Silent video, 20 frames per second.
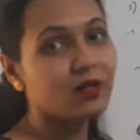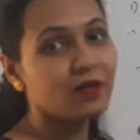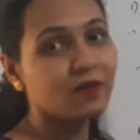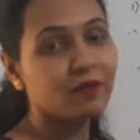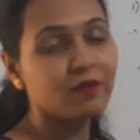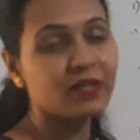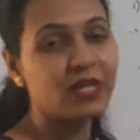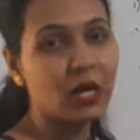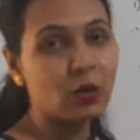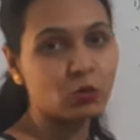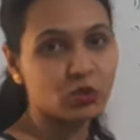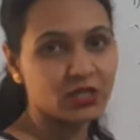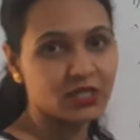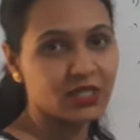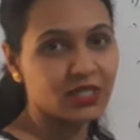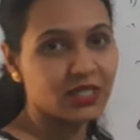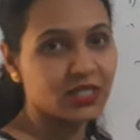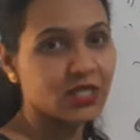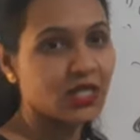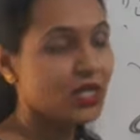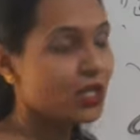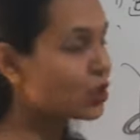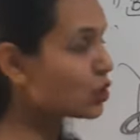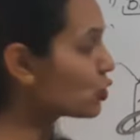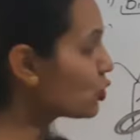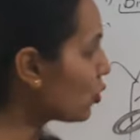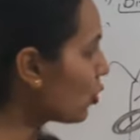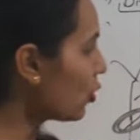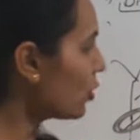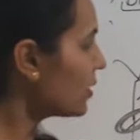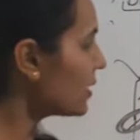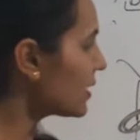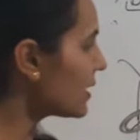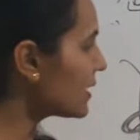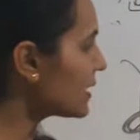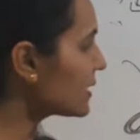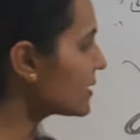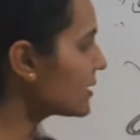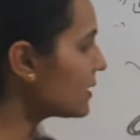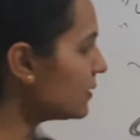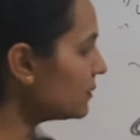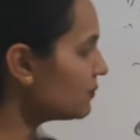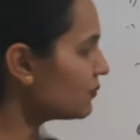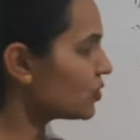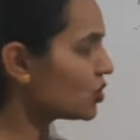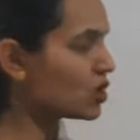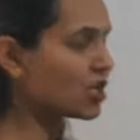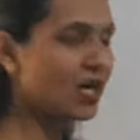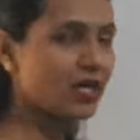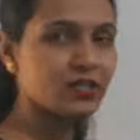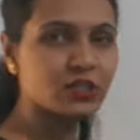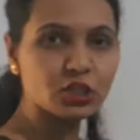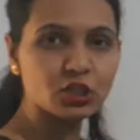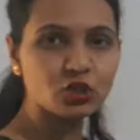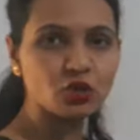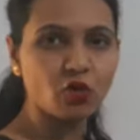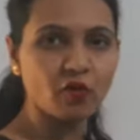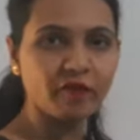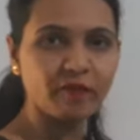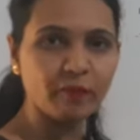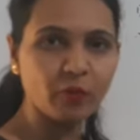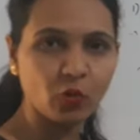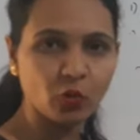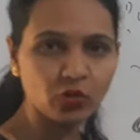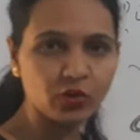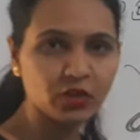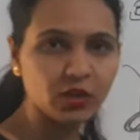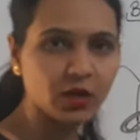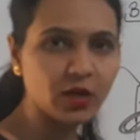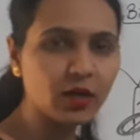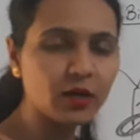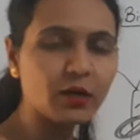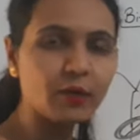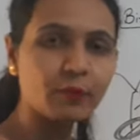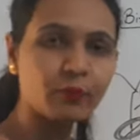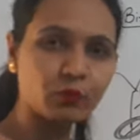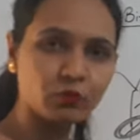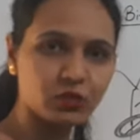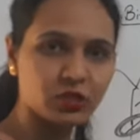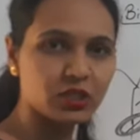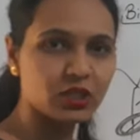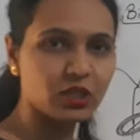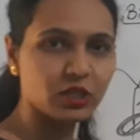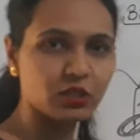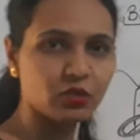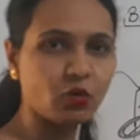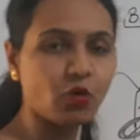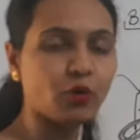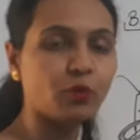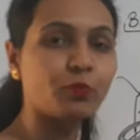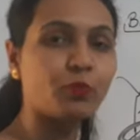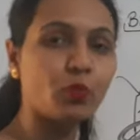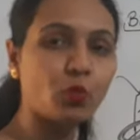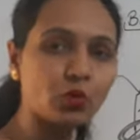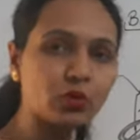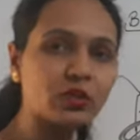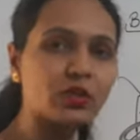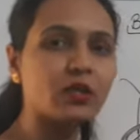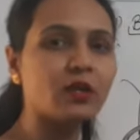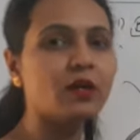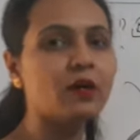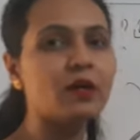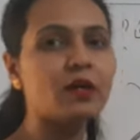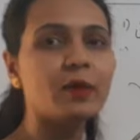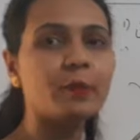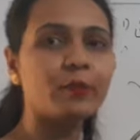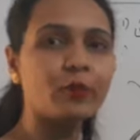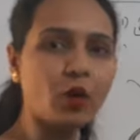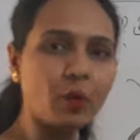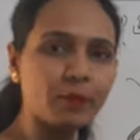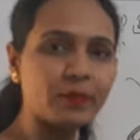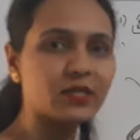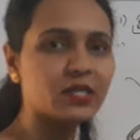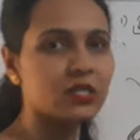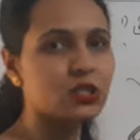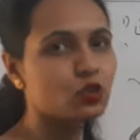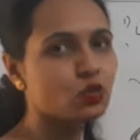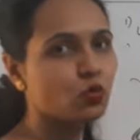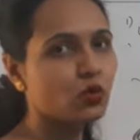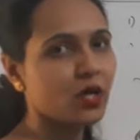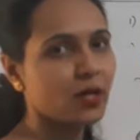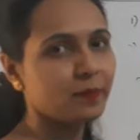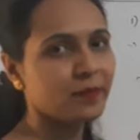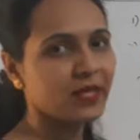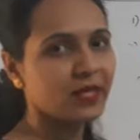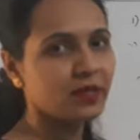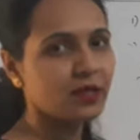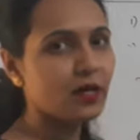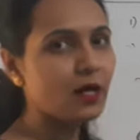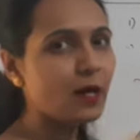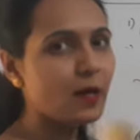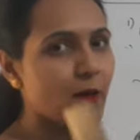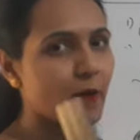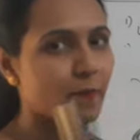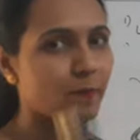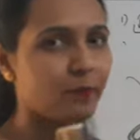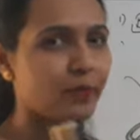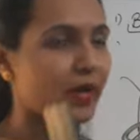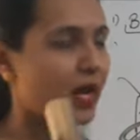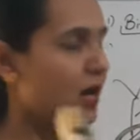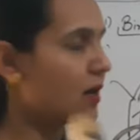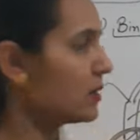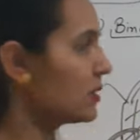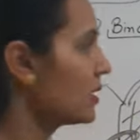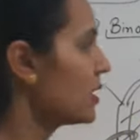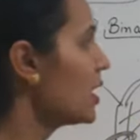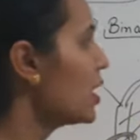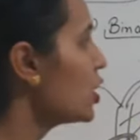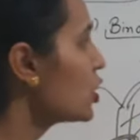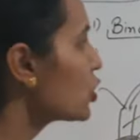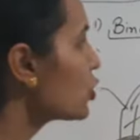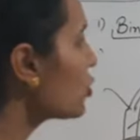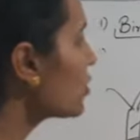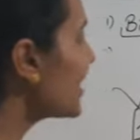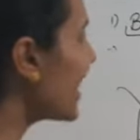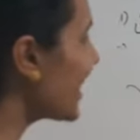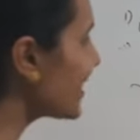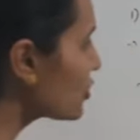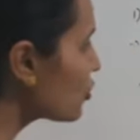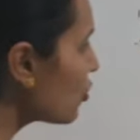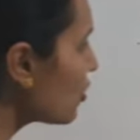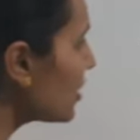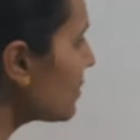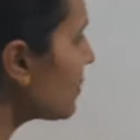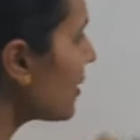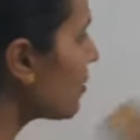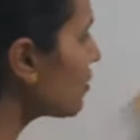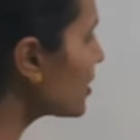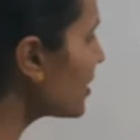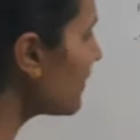without seed. So there is a chances of both the procedure or both the properties to come in the plant. So that's all about the